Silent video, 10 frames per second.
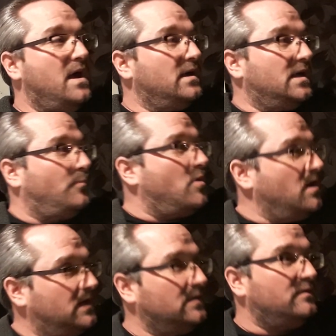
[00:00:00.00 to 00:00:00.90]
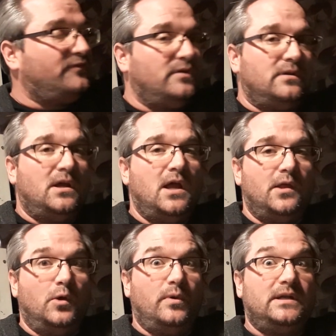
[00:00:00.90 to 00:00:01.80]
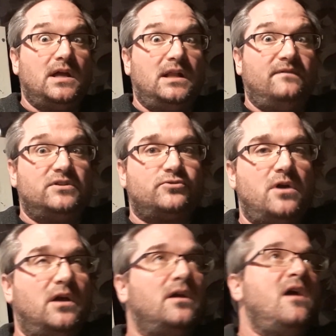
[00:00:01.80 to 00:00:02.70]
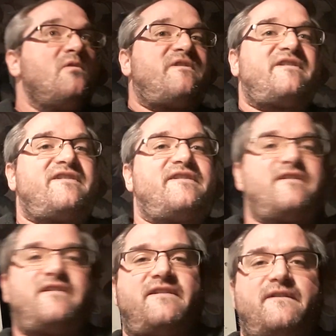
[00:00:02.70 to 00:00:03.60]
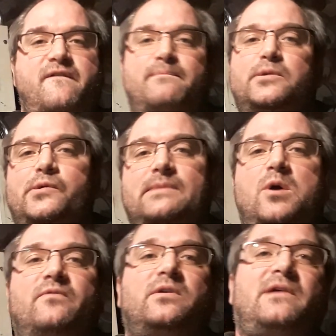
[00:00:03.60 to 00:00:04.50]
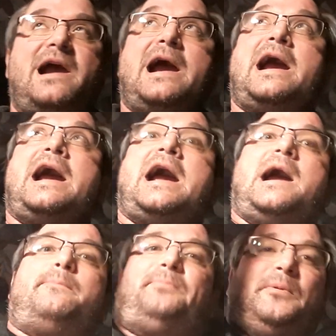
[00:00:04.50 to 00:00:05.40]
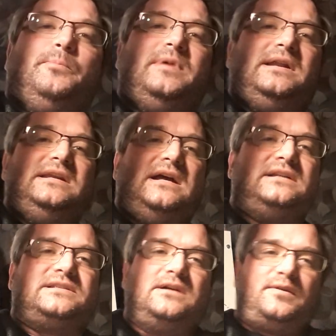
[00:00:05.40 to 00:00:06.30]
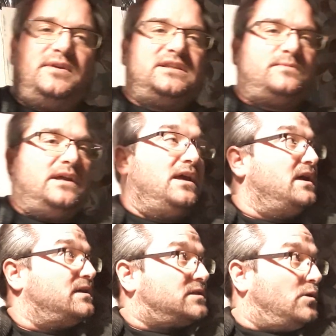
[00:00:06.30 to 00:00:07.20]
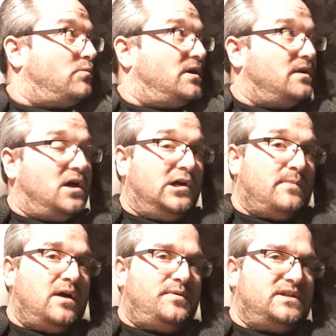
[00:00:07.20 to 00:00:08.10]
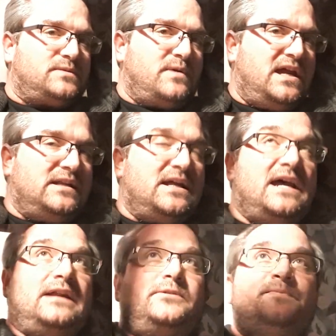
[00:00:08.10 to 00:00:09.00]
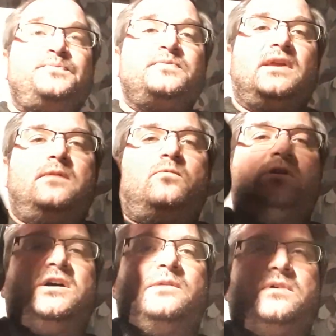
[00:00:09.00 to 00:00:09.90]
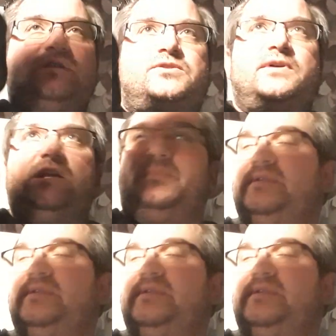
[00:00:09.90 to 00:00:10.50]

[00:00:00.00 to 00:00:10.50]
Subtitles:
Kept walking a little further. The wind got even stronger. Blew him over. And he got stuck this way. So one arm out this way, diagonal, and one arm straight up and